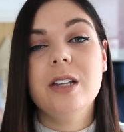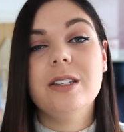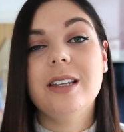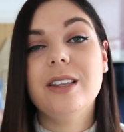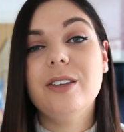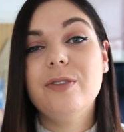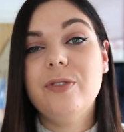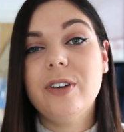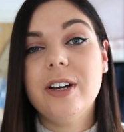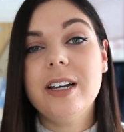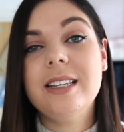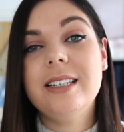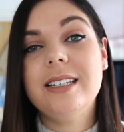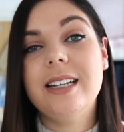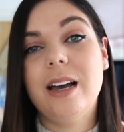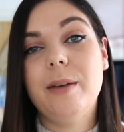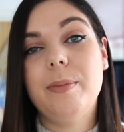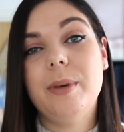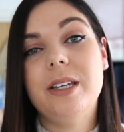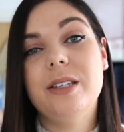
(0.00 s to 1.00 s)
So the first
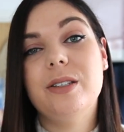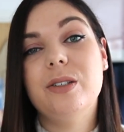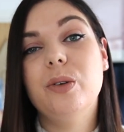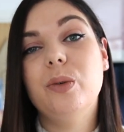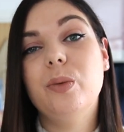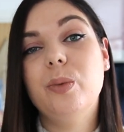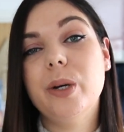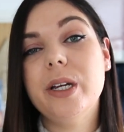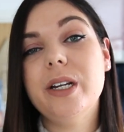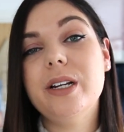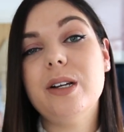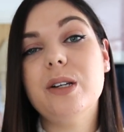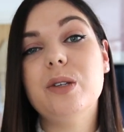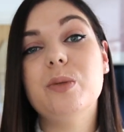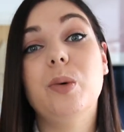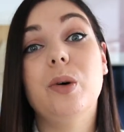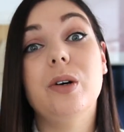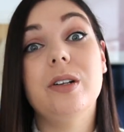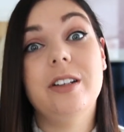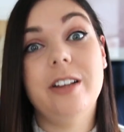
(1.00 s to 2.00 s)
step is to
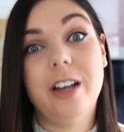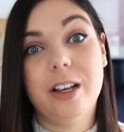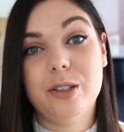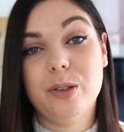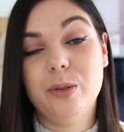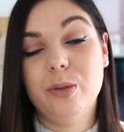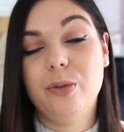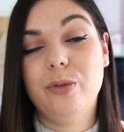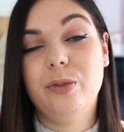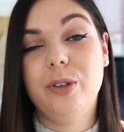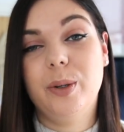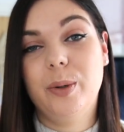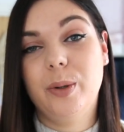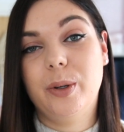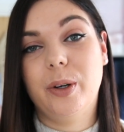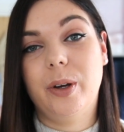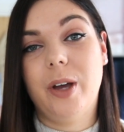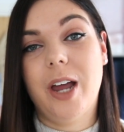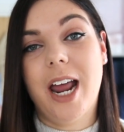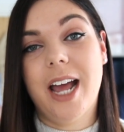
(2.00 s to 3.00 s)
witness what doesn't feel
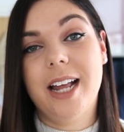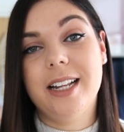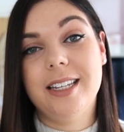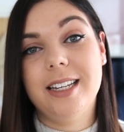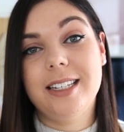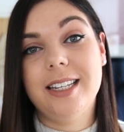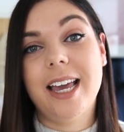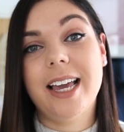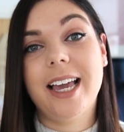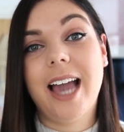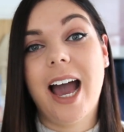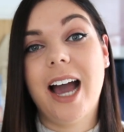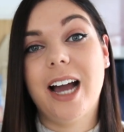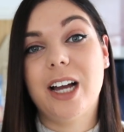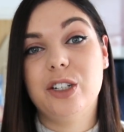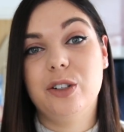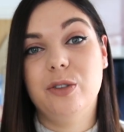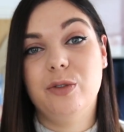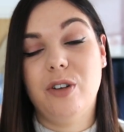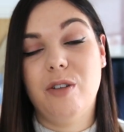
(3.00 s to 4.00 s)
good and to take
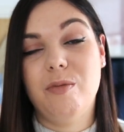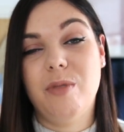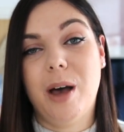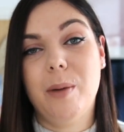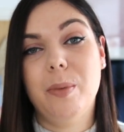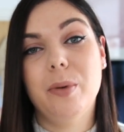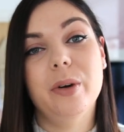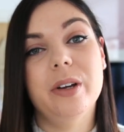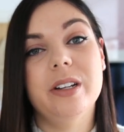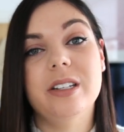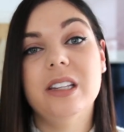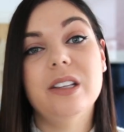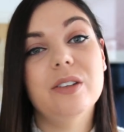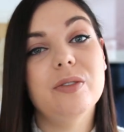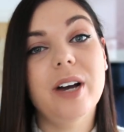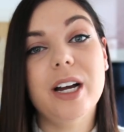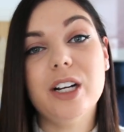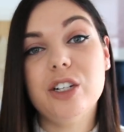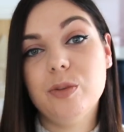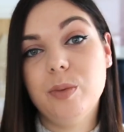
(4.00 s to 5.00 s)
action from that point. So the
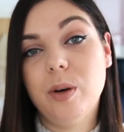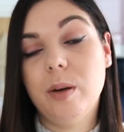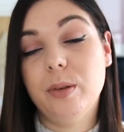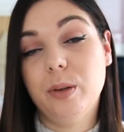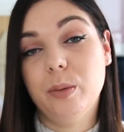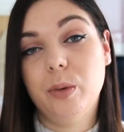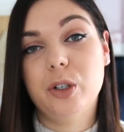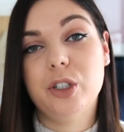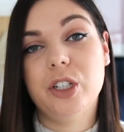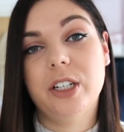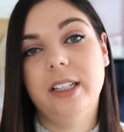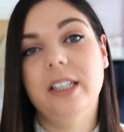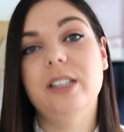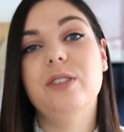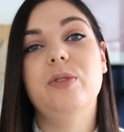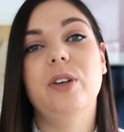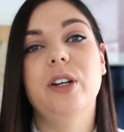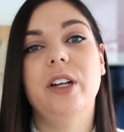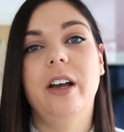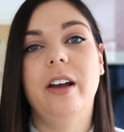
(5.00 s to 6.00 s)
fact you're probably watching this
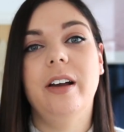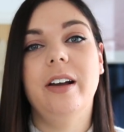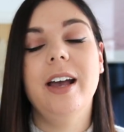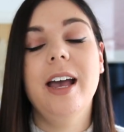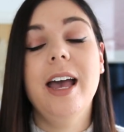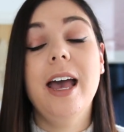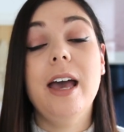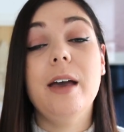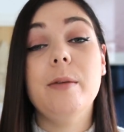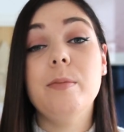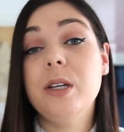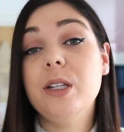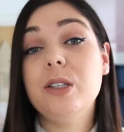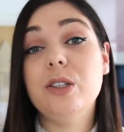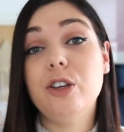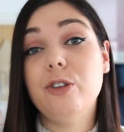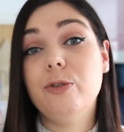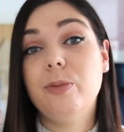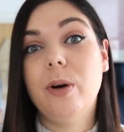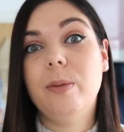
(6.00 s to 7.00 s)
video means
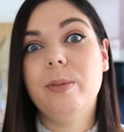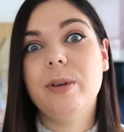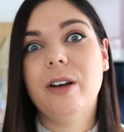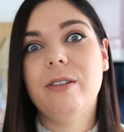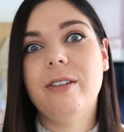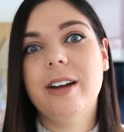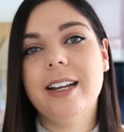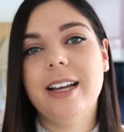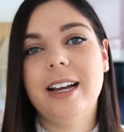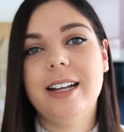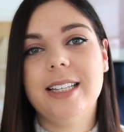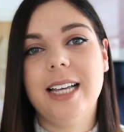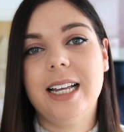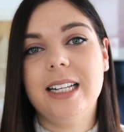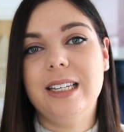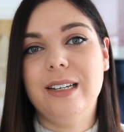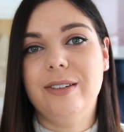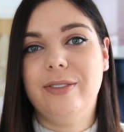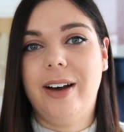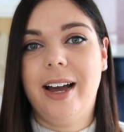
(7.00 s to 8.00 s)
that you've probably already
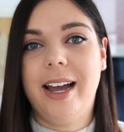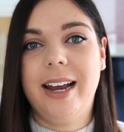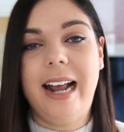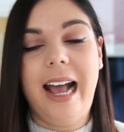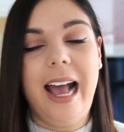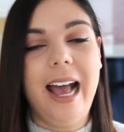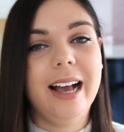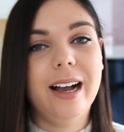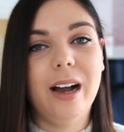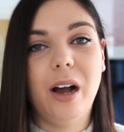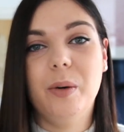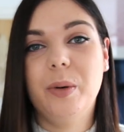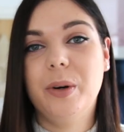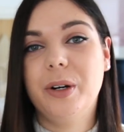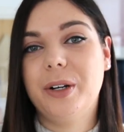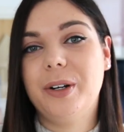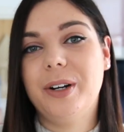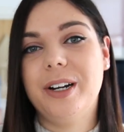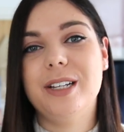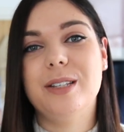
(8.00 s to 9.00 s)
identified, heck, I
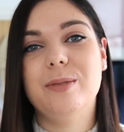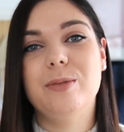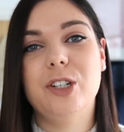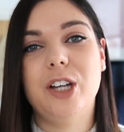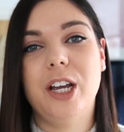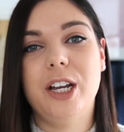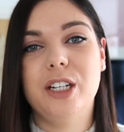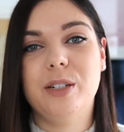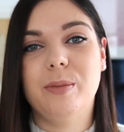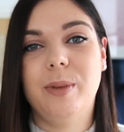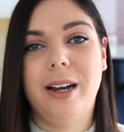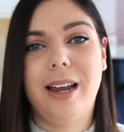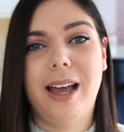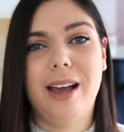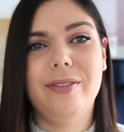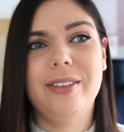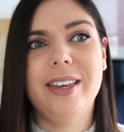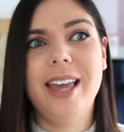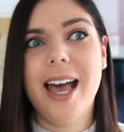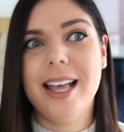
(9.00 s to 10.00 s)
want to create some change in my
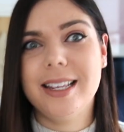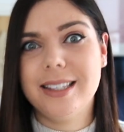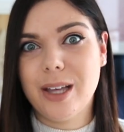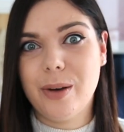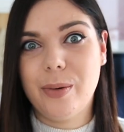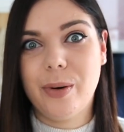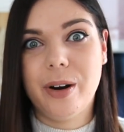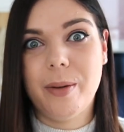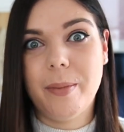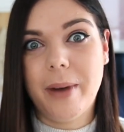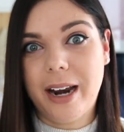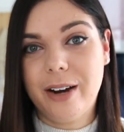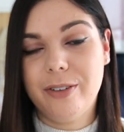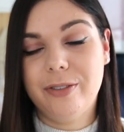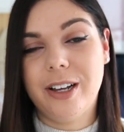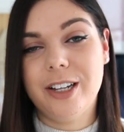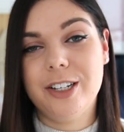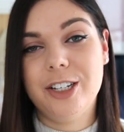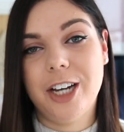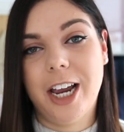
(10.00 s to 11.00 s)
life. Yes, I want to
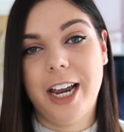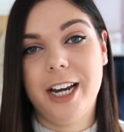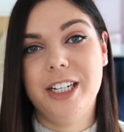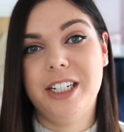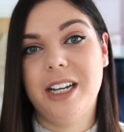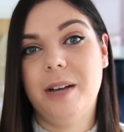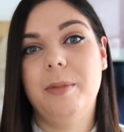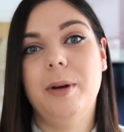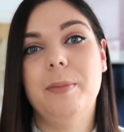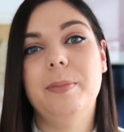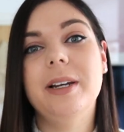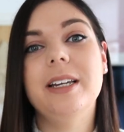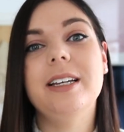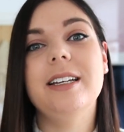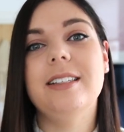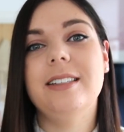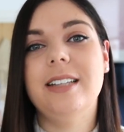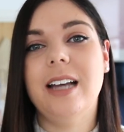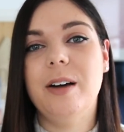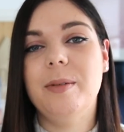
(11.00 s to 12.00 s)
manifest change, Emma.
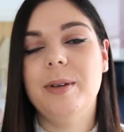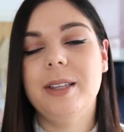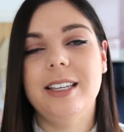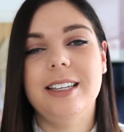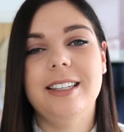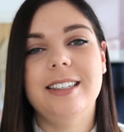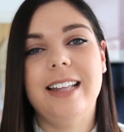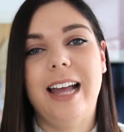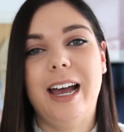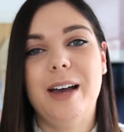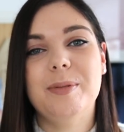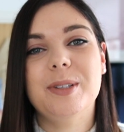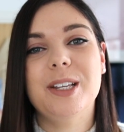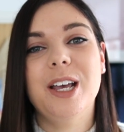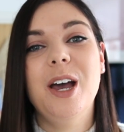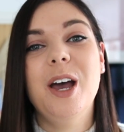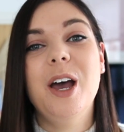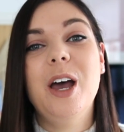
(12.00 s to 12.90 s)
Please tell me these steps.